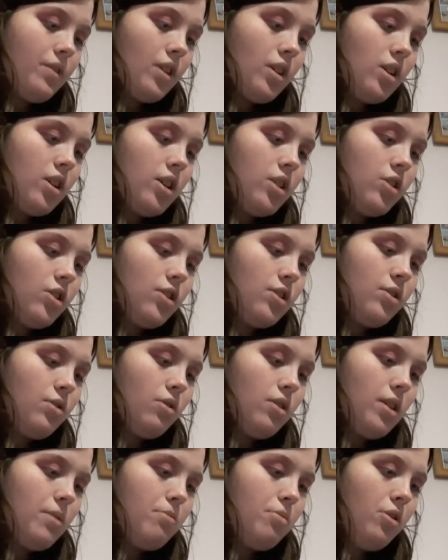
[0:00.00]
I just
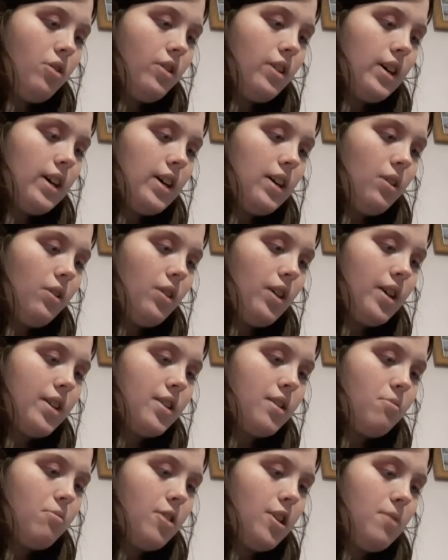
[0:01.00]
thought I'd put that out there
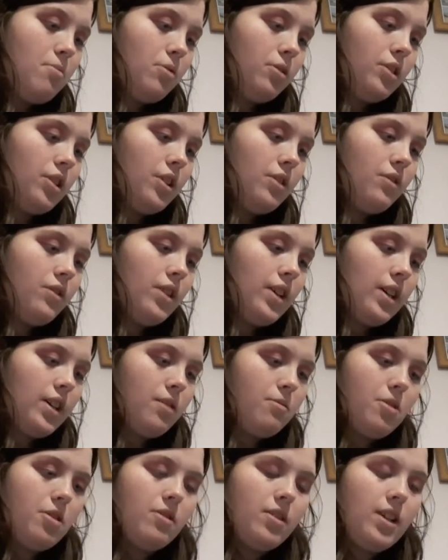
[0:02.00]
so people don't think
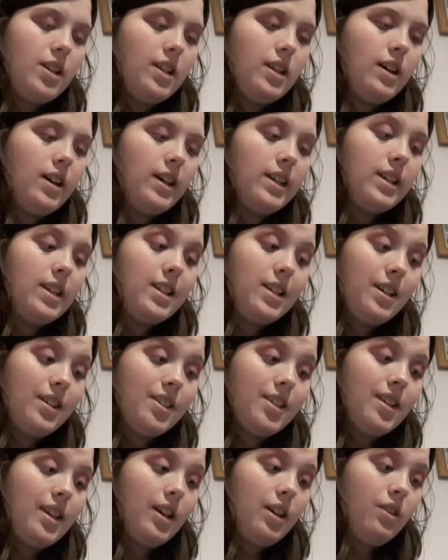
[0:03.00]
I'm only lightly
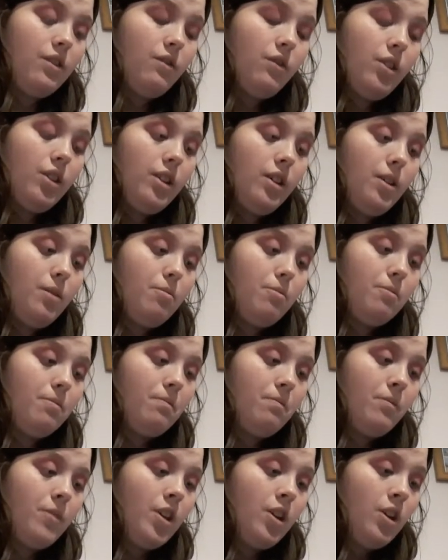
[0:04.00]
dusting over them,
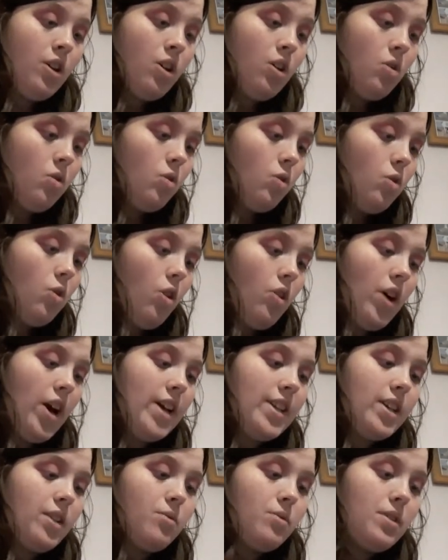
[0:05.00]
or that I
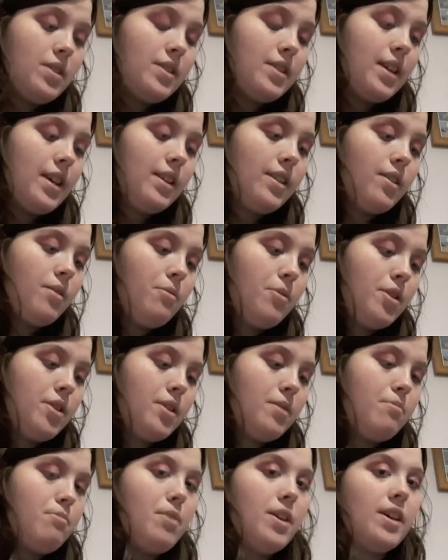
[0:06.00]
don't see them as
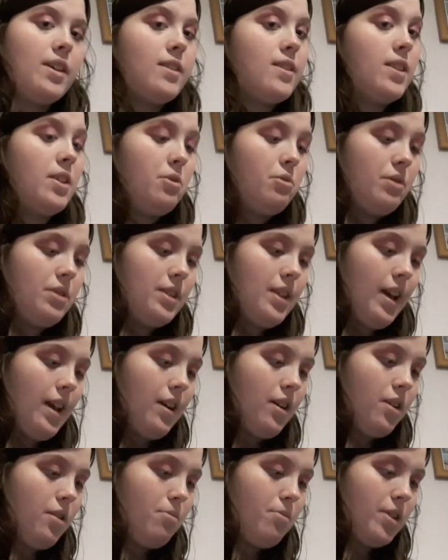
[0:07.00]
a bigger deal as they
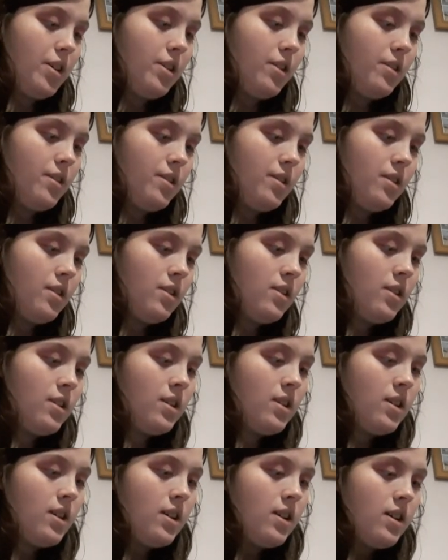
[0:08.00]
are, because
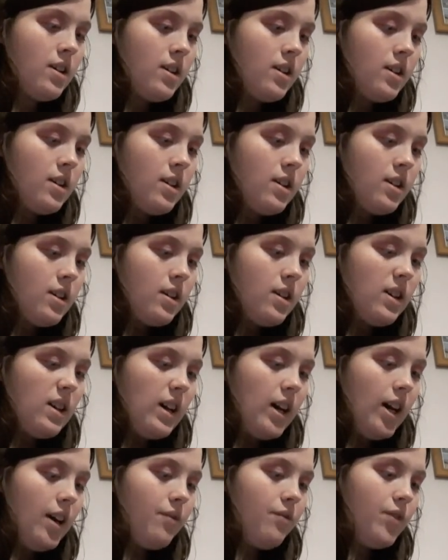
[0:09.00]

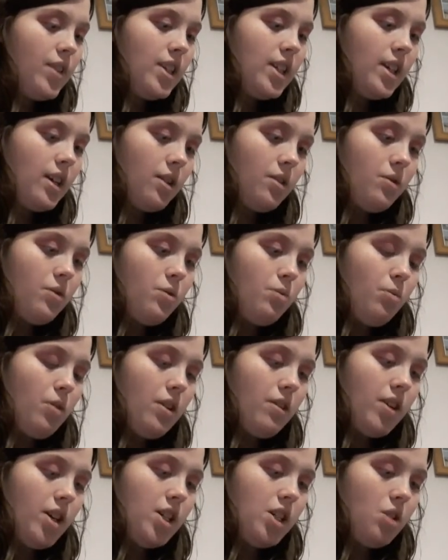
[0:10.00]
I have videos
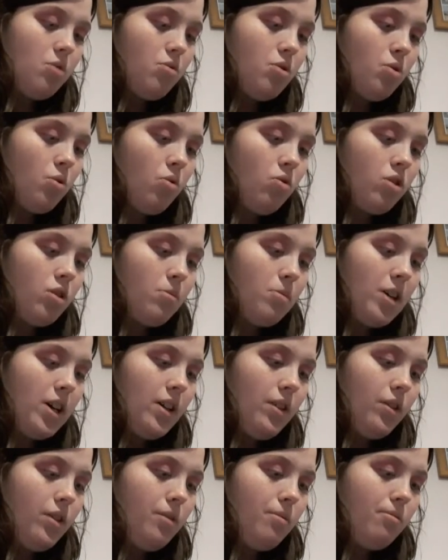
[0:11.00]
where I do talk
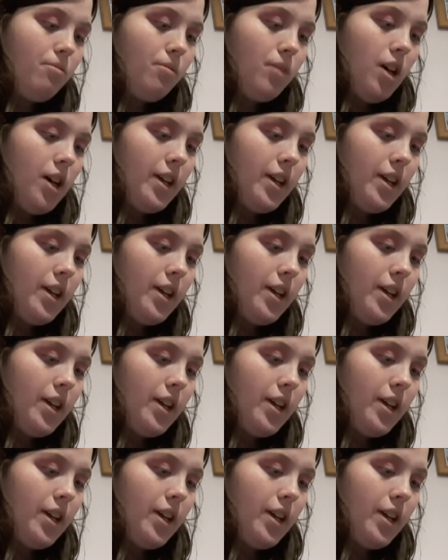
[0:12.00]
about them,